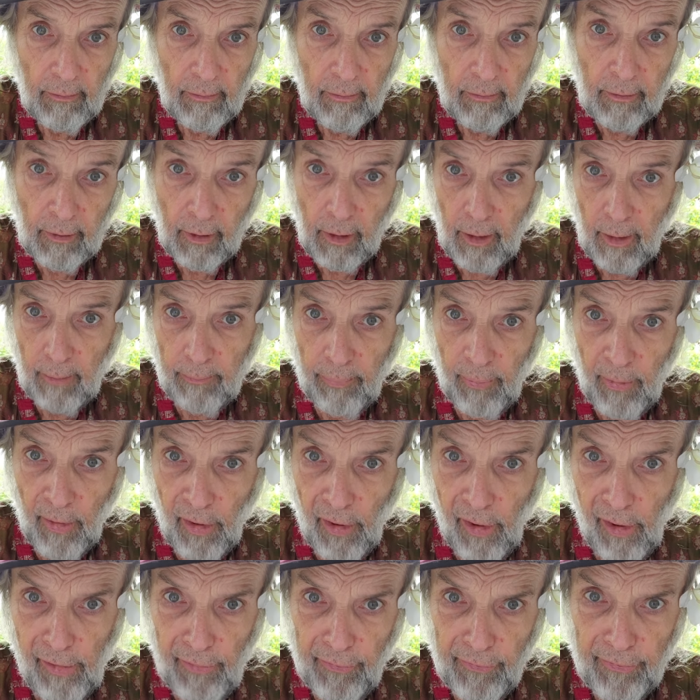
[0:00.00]
You got a
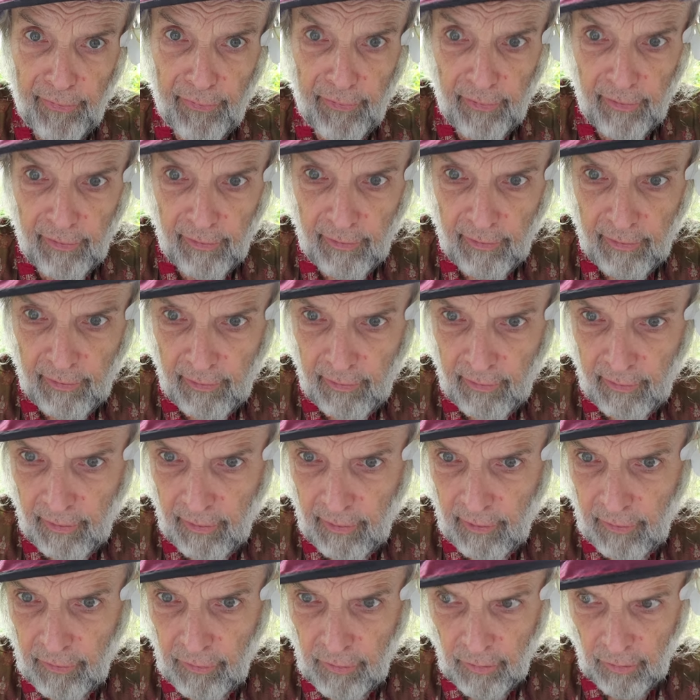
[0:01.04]
pulse?
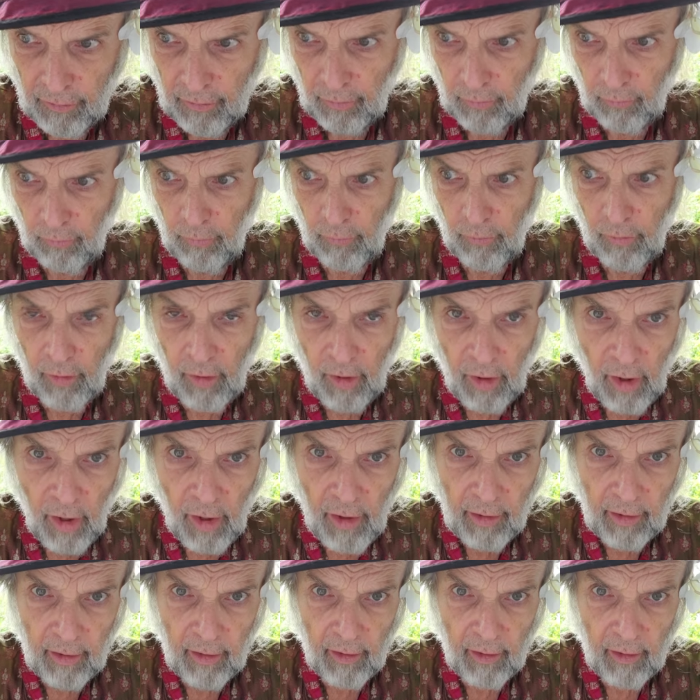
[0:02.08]
You can
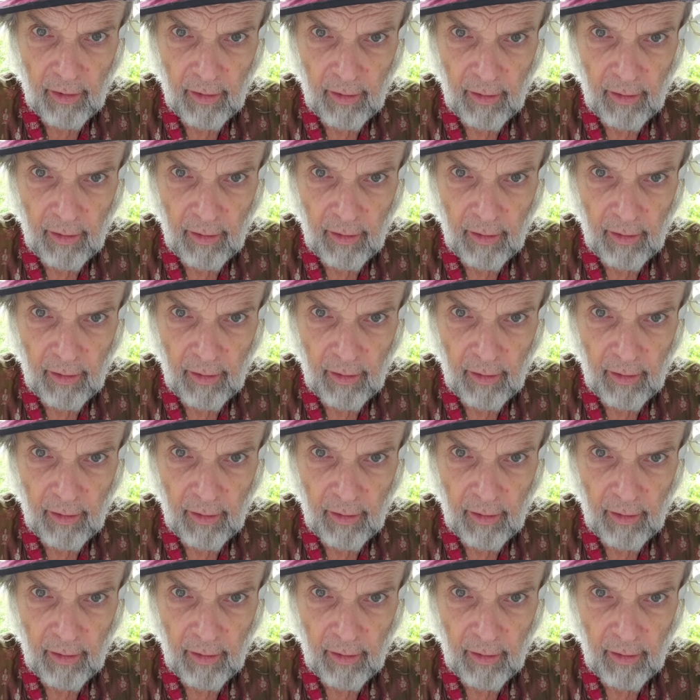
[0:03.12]
walk.